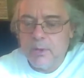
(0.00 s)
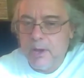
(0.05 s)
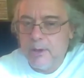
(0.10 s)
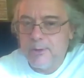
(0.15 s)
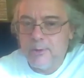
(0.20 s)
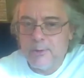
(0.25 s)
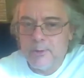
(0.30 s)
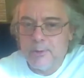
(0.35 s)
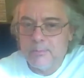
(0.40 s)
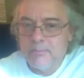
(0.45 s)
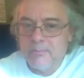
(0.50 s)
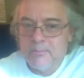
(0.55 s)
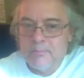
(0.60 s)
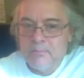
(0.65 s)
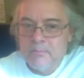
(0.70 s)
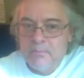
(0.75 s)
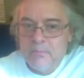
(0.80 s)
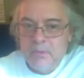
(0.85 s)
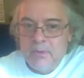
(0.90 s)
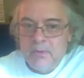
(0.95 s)
I don't
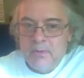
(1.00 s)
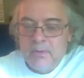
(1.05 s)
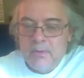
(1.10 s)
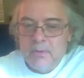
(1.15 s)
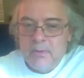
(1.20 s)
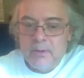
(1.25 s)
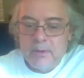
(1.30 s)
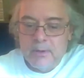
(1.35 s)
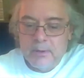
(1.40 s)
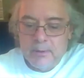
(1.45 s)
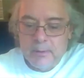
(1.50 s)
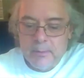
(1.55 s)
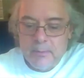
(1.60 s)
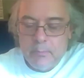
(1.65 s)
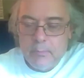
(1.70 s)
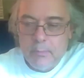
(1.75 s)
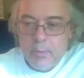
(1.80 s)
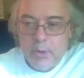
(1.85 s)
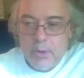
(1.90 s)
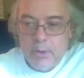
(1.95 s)
know. Uh,
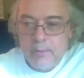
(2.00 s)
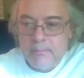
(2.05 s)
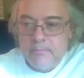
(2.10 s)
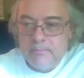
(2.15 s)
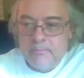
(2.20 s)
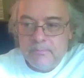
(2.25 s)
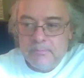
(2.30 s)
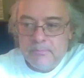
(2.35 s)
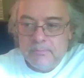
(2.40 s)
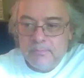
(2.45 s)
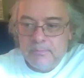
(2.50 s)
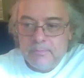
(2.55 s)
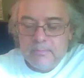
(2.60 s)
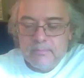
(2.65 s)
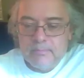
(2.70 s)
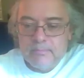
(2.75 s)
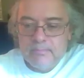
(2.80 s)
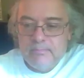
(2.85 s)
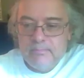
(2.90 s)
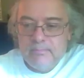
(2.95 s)
but
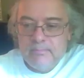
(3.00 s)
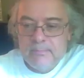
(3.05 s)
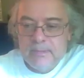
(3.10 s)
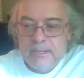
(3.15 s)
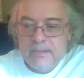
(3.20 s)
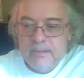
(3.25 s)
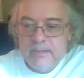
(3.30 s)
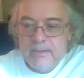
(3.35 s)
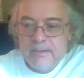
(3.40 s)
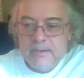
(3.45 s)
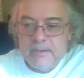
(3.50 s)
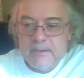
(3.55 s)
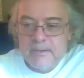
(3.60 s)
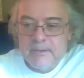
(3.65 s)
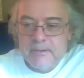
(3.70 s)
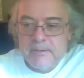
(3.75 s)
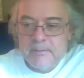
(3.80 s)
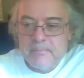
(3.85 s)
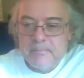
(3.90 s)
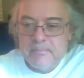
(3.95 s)

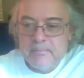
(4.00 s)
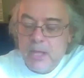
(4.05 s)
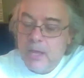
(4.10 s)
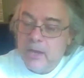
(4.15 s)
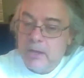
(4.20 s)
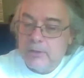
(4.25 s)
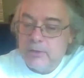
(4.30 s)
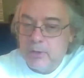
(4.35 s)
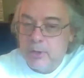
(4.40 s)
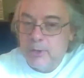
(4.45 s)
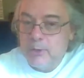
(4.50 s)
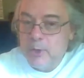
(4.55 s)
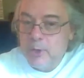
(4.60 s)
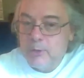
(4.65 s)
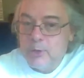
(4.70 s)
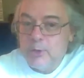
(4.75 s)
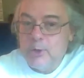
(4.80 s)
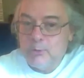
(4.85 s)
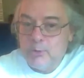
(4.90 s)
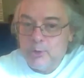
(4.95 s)
uh, yeah, it's it, it's
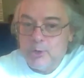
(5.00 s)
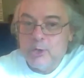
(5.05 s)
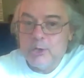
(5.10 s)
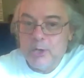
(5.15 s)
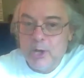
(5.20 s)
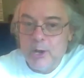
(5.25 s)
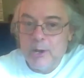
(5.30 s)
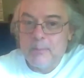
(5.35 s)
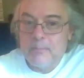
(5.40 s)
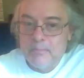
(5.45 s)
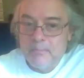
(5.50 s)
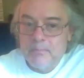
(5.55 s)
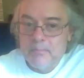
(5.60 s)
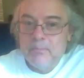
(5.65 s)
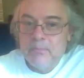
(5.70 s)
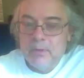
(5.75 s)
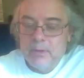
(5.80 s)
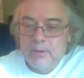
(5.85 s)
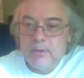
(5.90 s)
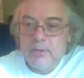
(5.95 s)
an interesting time
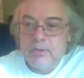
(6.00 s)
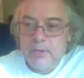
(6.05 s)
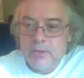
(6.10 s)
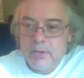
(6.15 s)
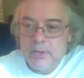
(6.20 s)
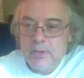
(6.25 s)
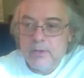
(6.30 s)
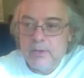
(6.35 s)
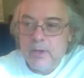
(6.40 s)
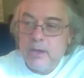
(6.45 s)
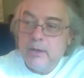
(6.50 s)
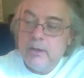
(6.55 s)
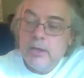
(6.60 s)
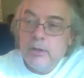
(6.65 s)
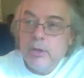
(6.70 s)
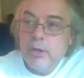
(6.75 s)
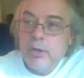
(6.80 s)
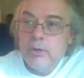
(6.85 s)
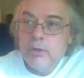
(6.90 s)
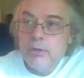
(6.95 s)
to see, and, and
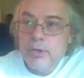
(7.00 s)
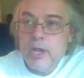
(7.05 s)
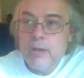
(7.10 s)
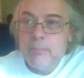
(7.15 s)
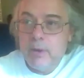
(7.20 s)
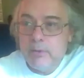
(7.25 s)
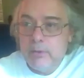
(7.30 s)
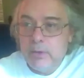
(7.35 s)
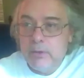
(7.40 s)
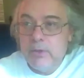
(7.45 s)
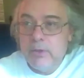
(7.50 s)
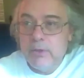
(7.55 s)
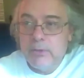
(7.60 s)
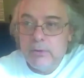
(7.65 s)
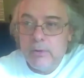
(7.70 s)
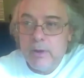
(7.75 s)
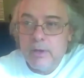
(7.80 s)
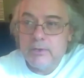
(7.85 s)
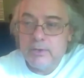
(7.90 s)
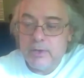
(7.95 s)
you think about the other
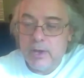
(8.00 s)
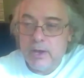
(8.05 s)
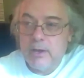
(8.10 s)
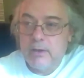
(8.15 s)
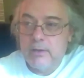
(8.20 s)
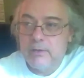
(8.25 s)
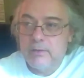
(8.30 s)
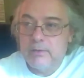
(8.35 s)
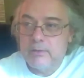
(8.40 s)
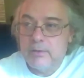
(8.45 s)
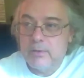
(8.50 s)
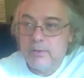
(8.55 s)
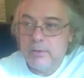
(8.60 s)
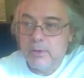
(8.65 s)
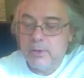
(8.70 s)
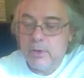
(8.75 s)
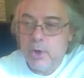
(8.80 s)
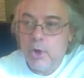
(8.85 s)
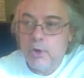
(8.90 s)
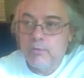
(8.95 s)
anxieties that the
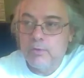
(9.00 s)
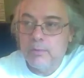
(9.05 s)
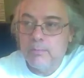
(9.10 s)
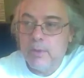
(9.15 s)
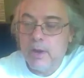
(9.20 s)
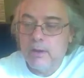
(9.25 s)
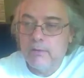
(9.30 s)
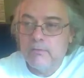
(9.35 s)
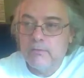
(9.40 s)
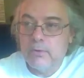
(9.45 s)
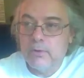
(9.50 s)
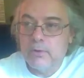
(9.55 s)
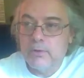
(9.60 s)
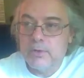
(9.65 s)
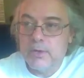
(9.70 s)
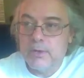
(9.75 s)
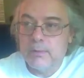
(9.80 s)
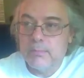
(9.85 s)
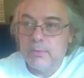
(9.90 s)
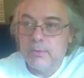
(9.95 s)
COVID might, for
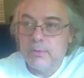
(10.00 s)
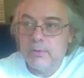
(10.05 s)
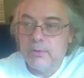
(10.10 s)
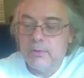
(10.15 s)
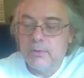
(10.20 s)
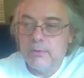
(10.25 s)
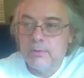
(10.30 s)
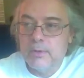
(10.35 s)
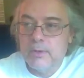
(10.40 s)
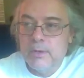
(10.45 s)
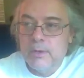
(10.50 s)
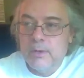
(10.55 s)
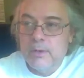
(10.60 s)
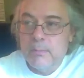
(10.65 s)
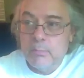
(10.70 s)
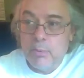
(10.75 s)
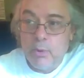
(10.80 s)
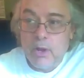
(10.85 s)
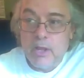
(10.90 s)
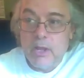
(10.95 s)
example,
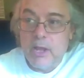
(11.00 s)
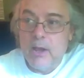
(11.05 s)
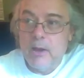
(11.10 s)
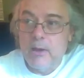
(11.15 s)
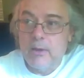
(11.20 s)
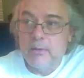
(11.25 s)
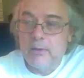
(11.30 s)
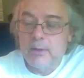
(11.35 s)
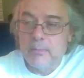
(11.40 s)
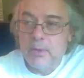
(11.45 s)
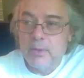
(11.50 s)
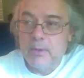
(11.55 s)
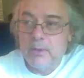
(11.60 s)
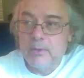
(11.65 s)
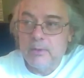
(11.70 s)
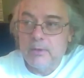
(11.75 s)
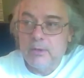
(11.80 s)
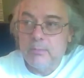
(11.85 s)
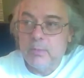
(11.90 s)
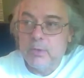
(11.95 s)
bring out. I mean, it
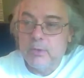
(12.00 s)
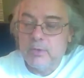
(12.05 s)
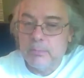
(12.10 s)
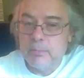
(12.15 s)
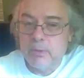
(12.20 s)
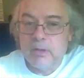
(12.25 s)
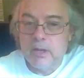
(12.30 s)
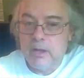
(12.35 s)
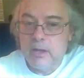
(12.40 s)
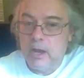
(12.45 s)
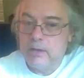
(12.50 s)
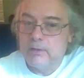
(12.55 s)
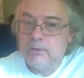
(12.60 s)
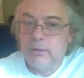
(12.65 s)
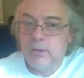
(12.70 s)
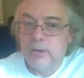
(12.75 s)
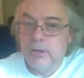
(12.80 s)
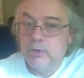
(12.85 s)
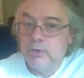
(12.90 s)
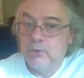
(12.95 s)
could be something like
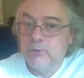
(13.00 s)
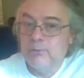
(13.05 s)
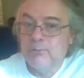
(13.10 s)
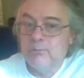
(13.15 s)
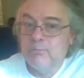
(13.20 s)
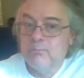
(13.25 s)
isolation.